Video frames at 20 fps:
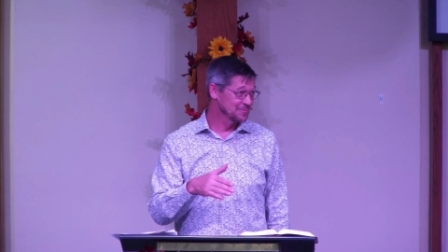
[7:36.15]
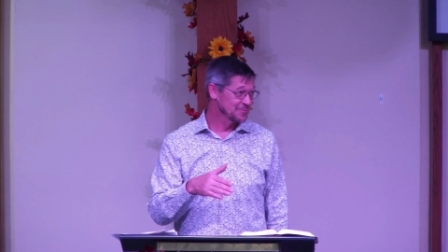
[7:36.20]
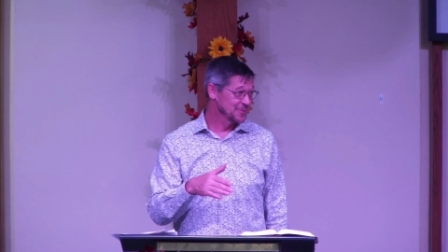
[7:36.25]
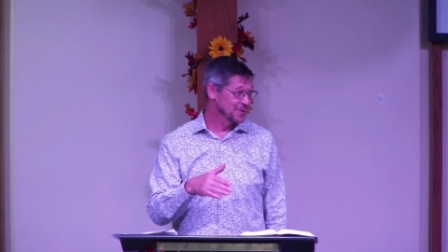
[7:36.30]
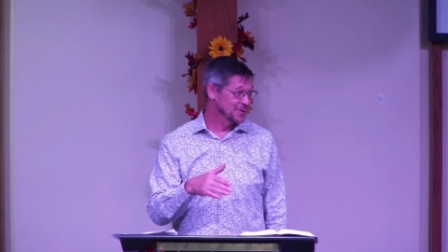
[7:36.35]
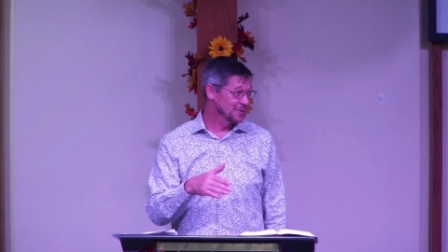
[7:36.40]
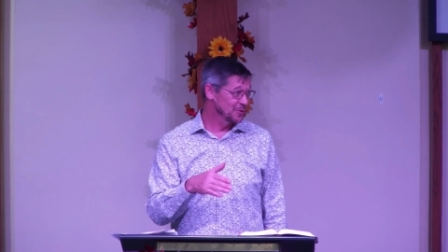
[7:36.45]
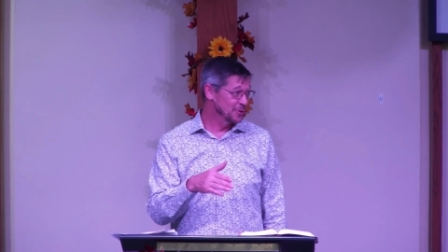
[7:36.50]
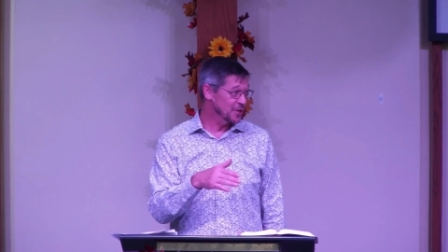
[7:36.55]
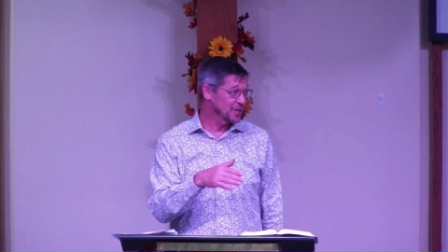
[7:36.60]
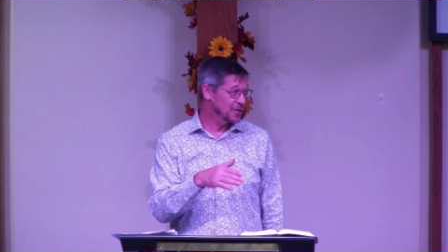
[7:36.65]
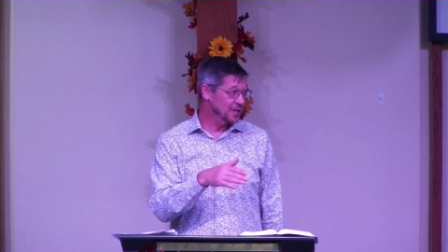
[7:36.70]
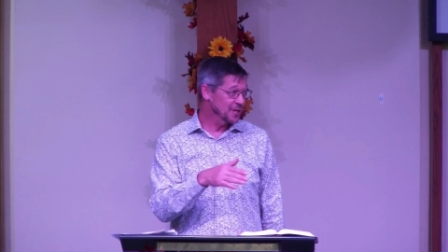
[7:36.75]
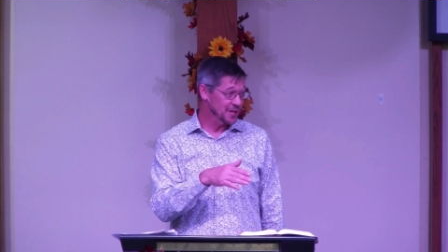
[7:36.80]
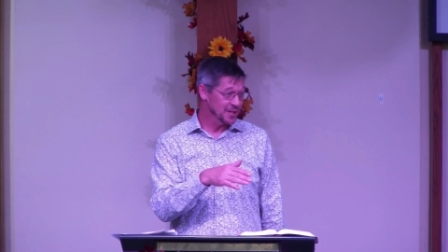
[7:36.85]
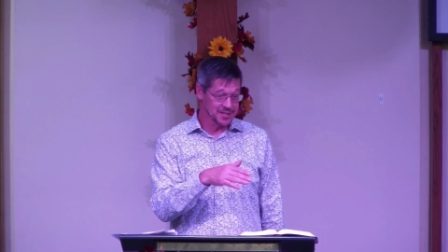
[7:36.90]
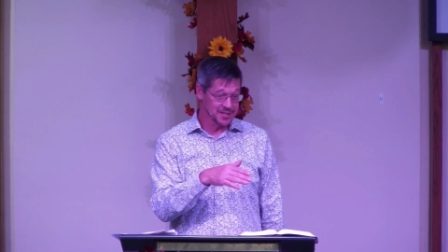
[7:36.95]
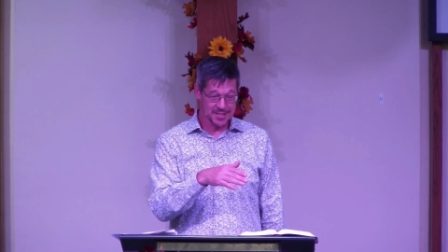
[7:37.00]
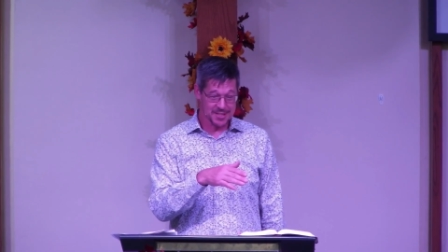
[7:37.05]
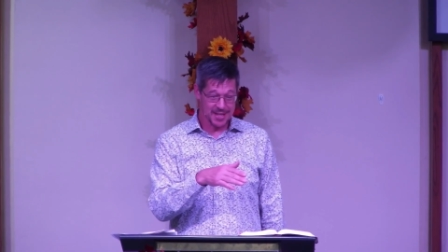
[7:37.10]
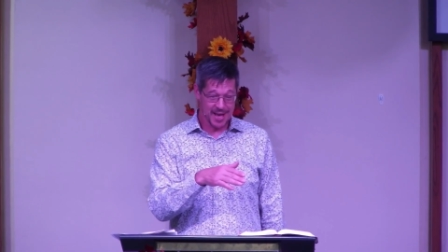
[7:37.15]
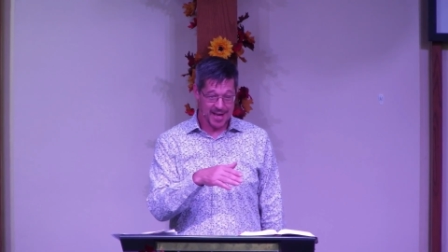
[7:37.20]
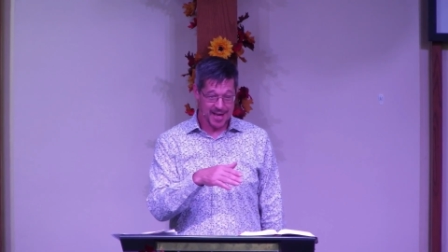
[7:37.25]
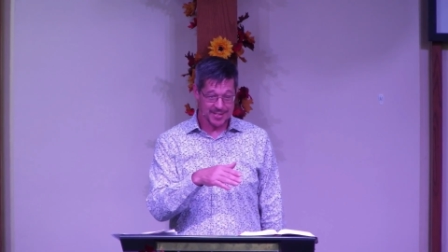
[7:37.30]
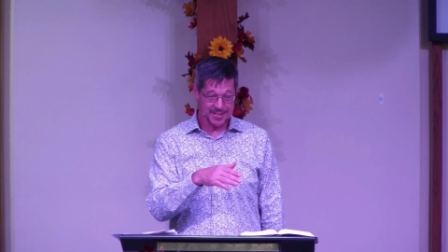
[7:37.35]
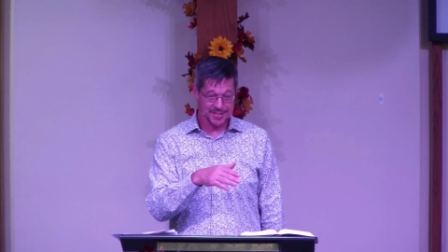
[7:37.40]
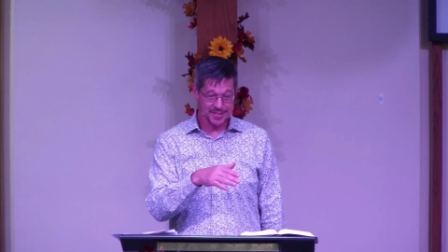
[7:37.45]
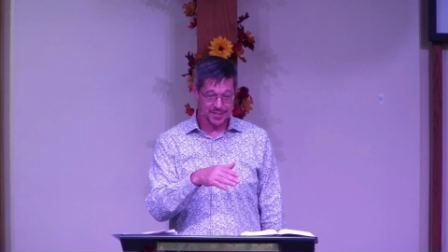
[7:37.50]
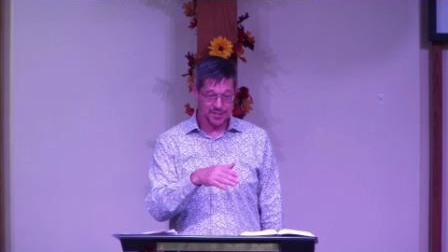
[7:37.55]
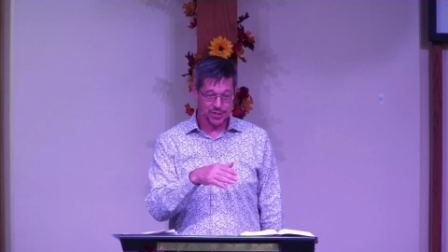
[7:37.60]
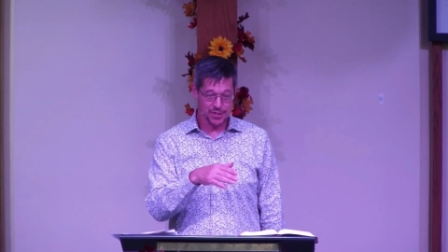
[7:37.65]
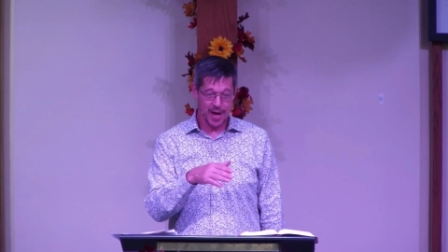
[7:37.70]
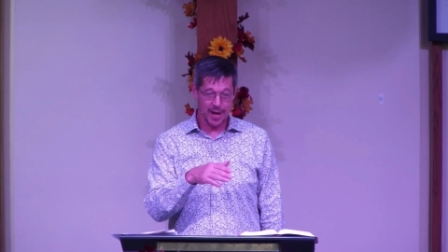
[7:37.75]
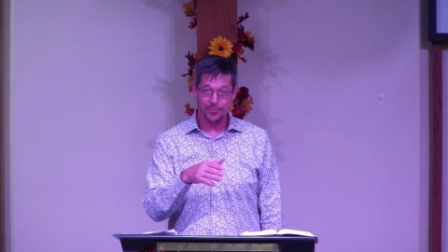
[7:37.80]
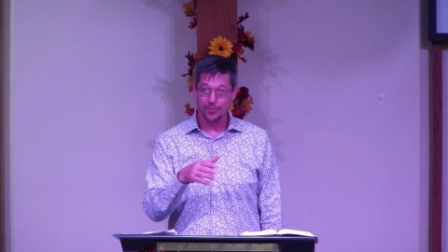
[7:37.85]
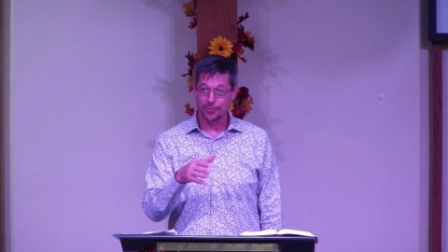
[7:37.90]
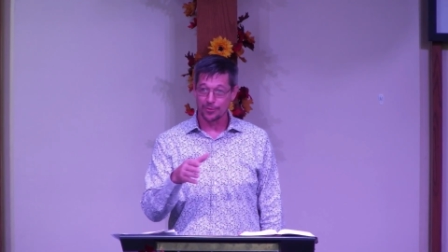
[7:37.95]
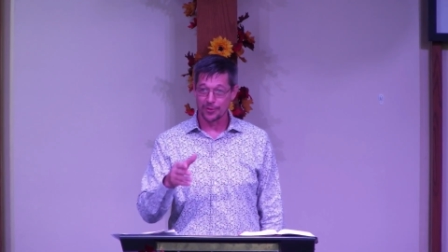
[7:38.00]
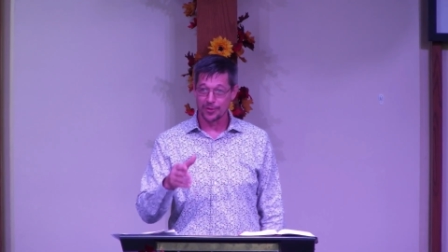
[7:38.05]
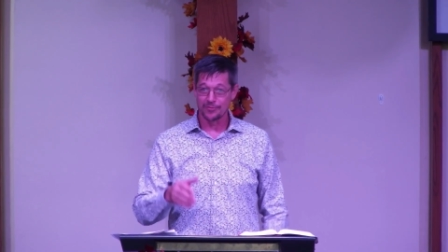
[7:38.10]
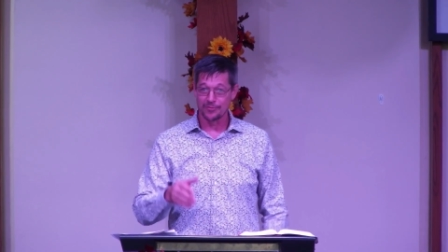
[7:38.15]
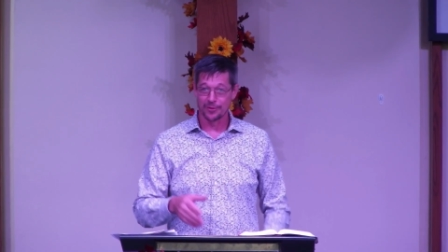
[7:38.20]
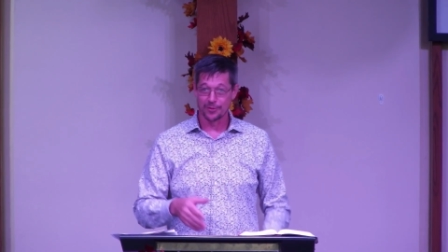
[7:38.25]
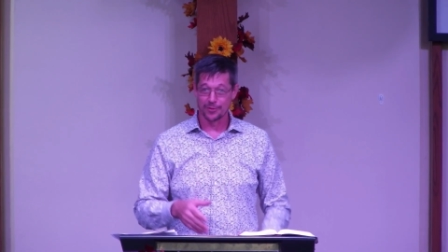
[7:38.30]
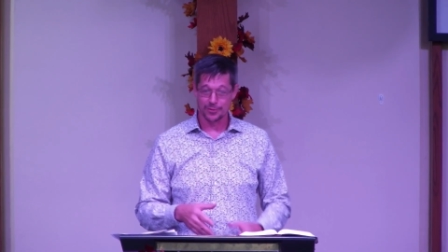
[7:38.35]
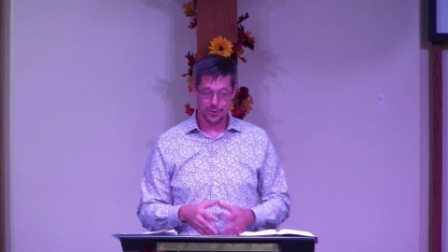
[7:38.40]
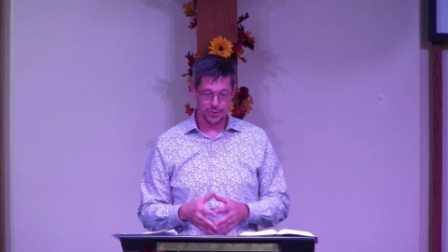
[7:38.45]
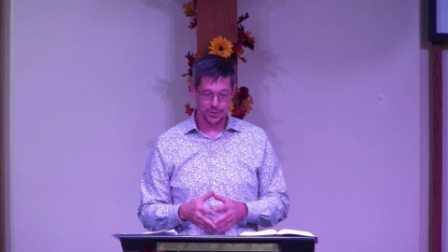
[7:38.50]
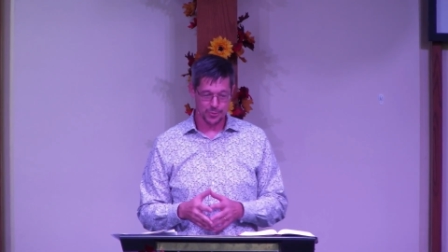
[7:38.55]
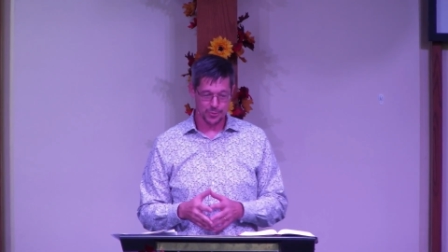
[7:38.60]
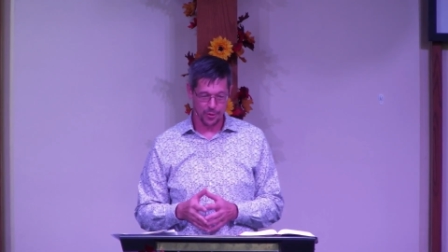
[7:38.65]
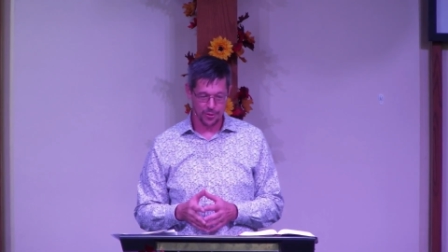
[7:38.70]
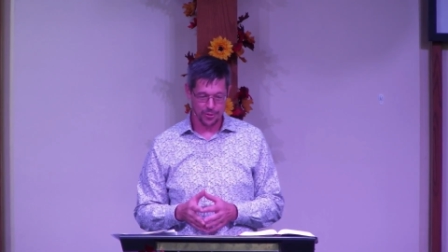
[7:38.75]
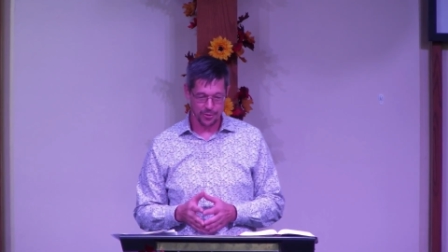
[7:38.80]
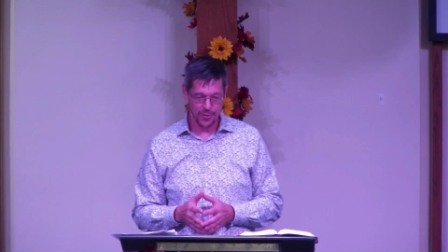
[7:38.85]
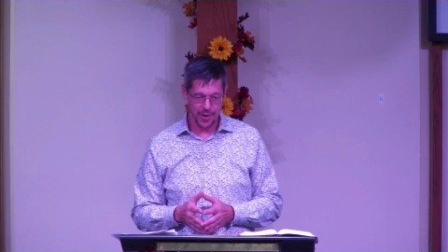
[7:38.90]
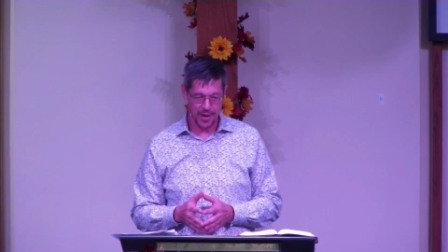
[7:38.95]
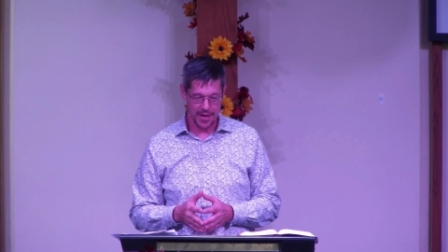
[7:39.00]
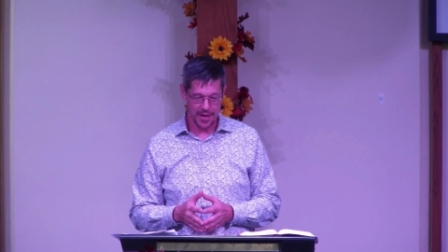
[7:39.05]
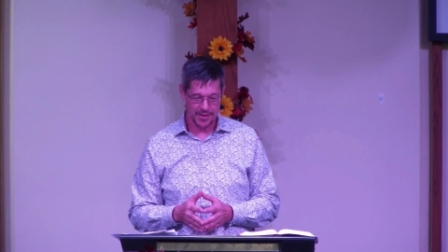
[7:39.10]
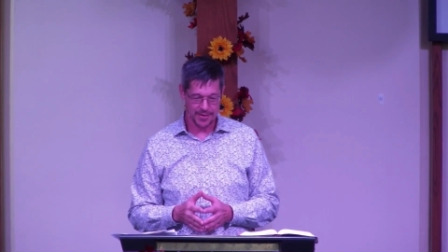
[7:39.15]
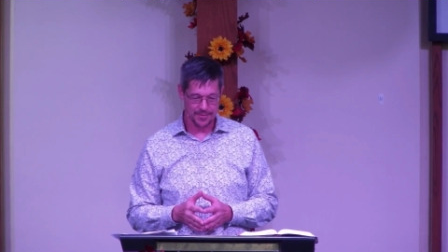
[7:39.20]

Look at Ecclesiastes chapter 3, verses 1 through 8.